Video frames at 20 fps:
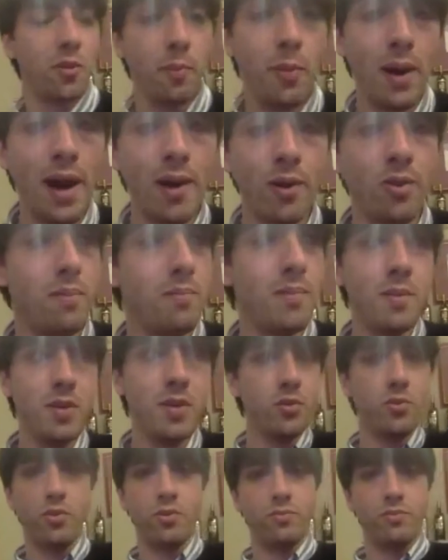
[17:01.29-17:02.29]
bottle. Maybe
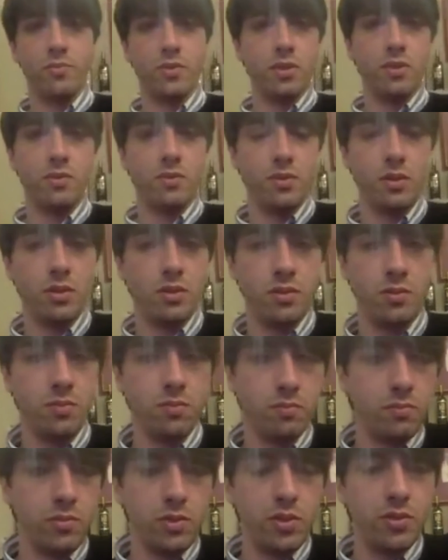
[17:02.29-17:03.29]
you, you
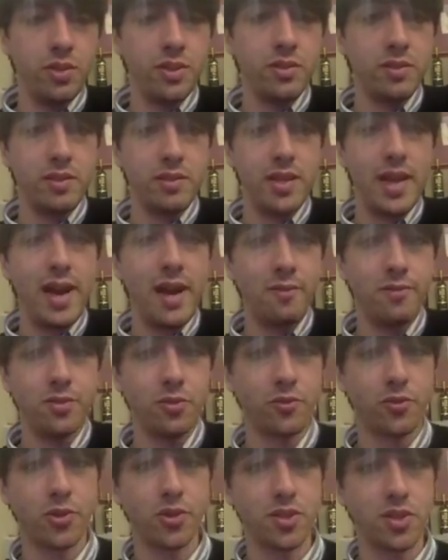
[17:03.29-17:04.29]
you didn't have,
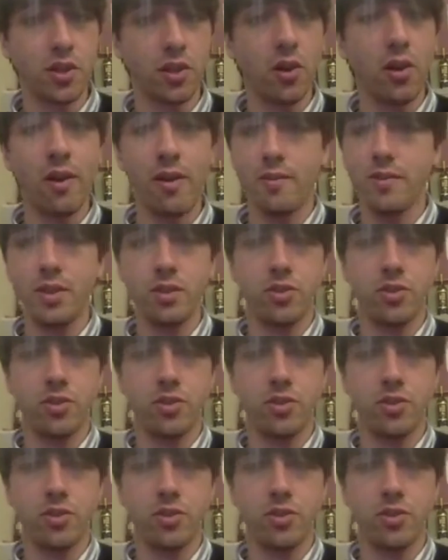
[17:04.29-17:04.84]
of course, the Coravin,